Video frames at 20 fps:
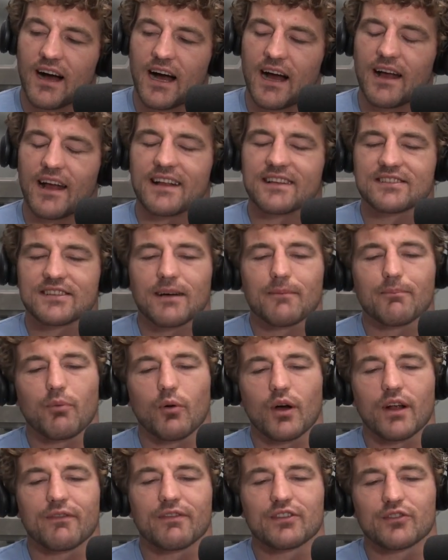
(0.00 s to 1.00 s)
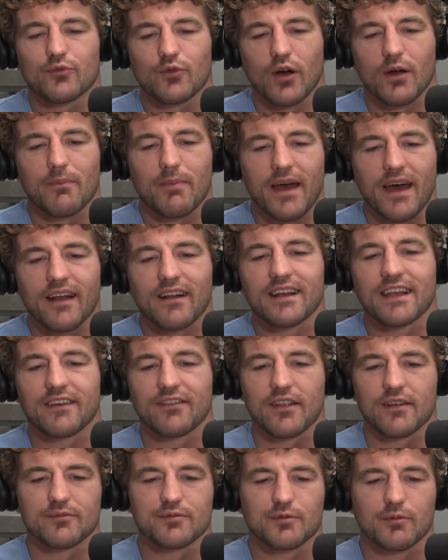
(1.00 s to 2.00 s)
I, at some point, if it's really bad, I'll
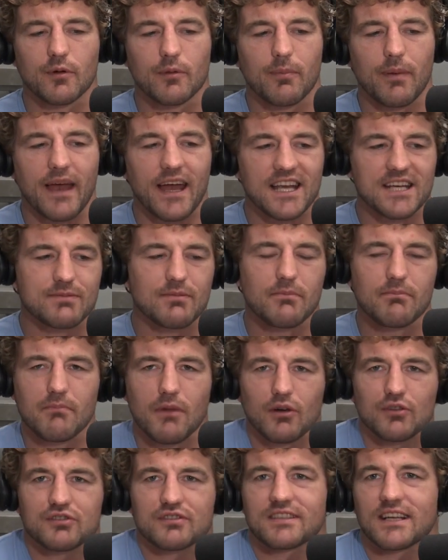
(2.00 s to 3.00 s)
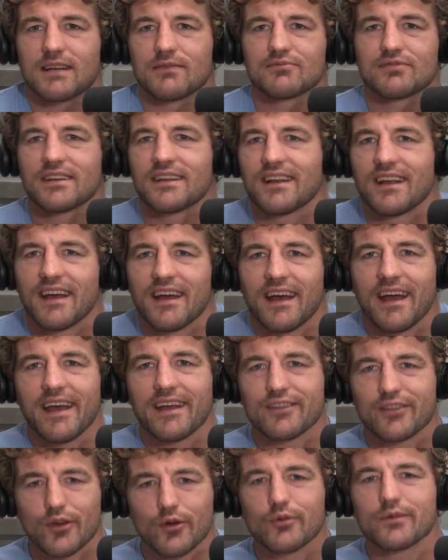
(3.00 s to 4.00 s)
give them some compassion. But most of the time, I'm saying,
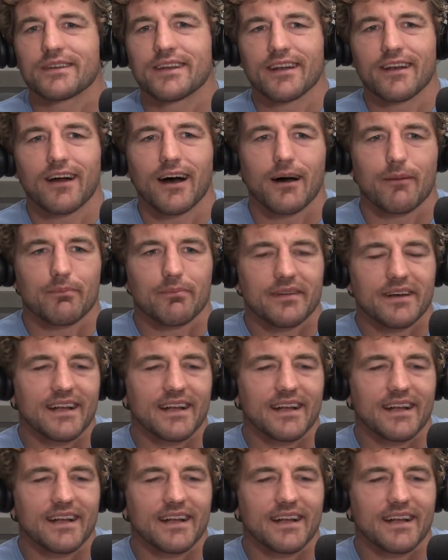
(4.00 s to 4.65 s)
hey, dude, get up.